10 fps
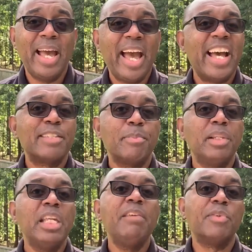As
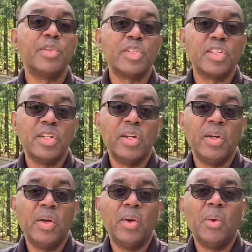believers,
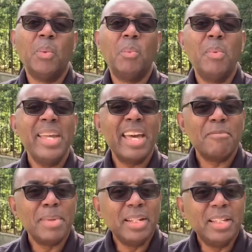we
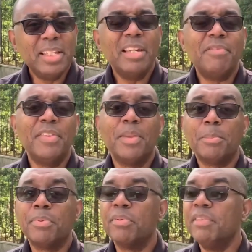have been given the
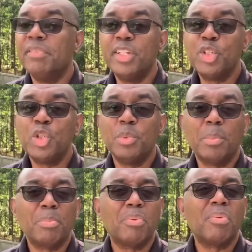privilege to
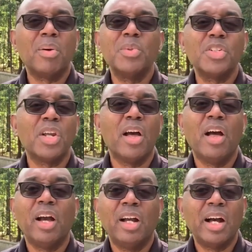approach
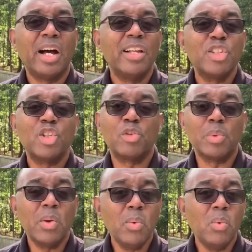God's
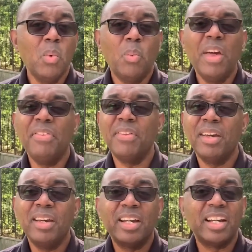throne with
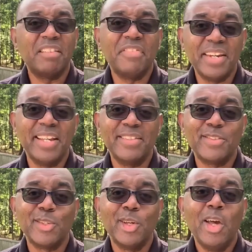
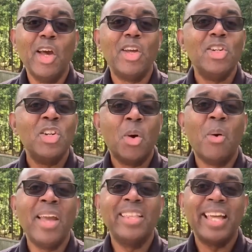confidence,
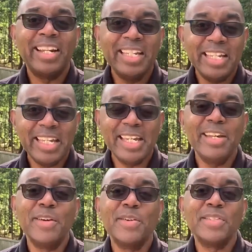knowing that He
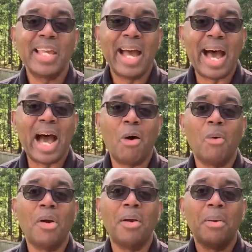hears
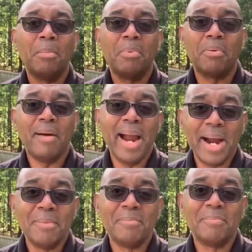our prayer.